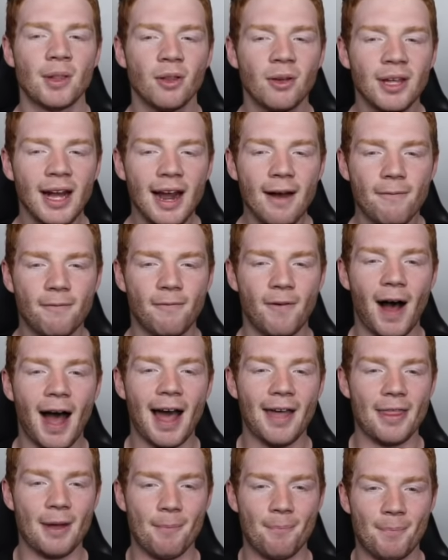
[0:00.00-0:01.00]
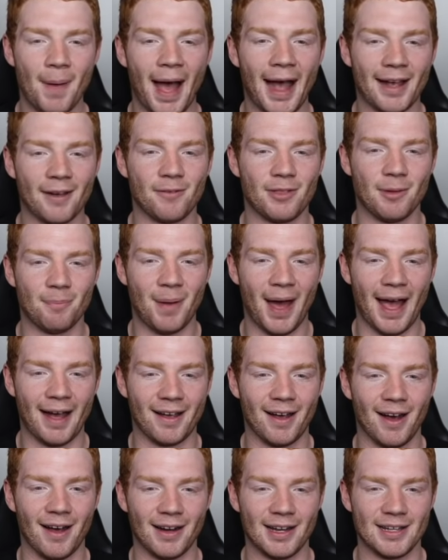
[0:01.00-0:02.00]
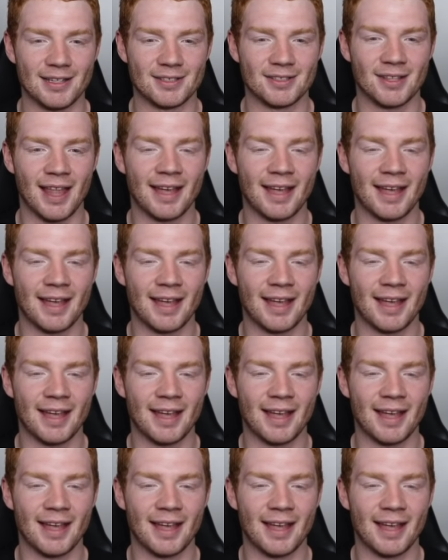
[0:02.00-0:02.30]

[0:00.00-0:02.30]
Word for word: look at how fire the back of the pack art is.